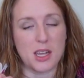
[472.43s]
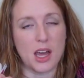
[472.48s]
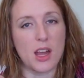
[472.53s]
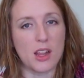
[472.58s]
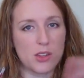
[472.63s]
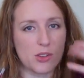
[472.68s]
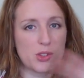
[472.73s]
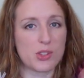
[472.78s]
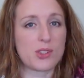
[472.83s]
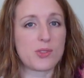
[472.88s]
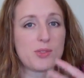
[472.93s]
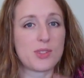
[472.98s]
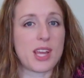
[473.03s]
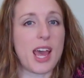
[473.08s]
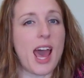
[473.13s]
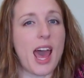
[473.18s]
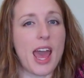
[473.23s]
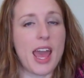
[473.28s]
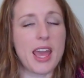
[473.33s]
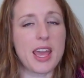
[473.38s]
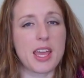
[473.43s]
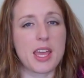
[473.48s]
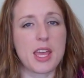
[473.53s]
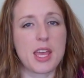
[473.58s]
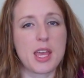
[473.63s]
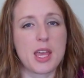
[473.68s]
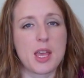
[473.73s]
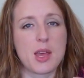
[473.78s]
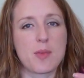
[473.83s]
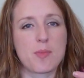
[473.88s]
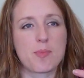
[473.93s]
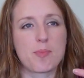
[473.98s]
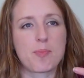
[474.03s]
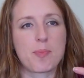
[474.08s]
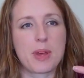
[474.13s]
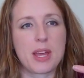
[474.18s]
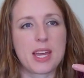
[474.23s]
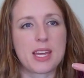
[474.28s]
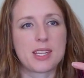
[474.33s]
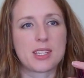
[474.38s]
colors of dye,
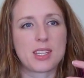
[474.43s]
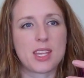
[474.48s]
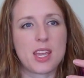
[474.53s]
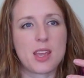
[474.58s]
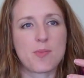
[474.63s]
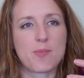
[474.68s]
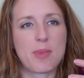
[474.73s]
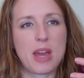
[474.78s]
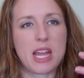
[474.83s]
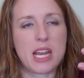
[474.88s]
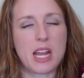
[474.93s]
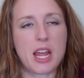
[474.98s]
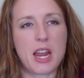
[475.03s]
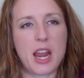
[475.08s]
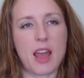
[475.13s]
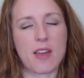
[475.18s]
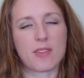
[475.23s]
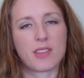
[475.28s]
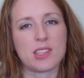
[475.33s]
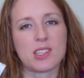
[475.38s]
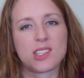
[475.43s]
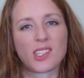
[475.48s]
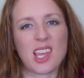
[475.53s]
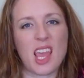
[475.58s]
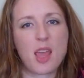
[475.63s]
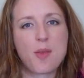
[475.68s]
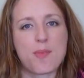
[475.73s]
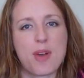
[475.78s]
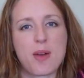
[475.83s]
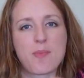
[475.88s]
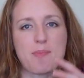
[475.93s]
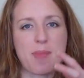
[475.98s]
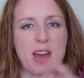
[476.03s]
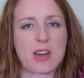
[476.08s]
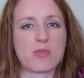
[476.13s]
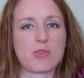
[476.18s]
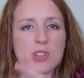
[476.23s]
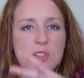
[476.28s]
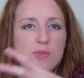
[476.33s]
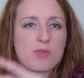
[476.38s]
but it might not have the same
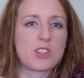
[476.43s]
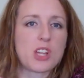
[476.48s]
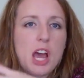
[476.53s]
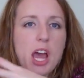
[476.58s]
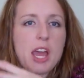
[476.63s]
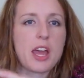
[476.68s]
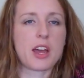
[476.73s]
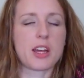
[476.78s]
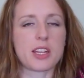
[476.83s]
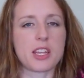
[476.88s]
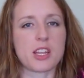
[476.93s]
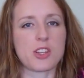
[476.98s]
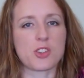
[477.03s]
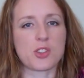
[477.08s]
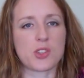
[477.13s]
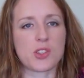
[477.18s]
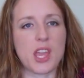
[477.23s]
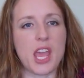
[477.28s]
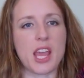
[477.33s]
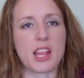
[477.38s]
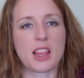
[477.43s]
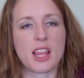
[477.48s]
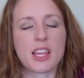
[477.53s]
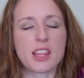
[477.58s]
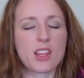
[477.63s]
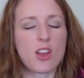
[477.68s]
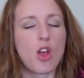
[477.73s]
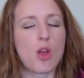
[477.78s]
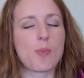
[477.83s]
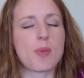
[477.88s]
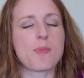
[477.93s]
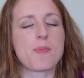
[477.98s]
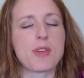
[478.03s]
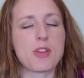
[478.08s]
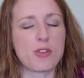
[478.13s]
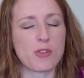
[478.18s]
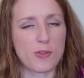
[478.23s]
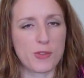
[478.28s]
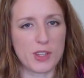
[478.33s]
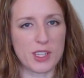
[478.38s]
amount of dye on each skein. Like, they'll all be
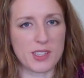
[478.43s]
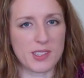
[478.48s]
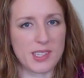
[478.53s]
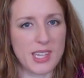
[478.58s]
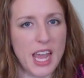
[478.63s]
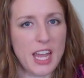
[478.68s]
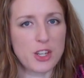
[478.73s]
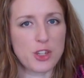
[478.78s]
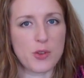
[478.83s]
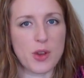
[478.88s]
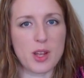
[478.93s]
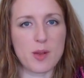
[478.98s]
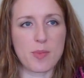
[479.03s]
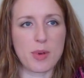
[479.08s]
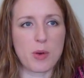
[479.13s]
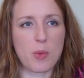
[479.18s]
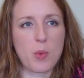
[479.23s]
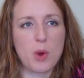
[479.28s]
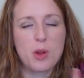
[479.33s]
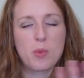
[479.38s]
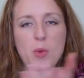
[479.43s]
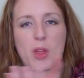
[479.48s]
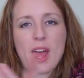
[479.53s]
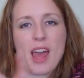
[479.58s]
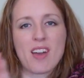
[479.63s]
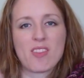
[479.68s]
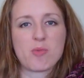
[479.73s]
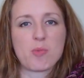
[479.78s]
beautiful and saturated, but one will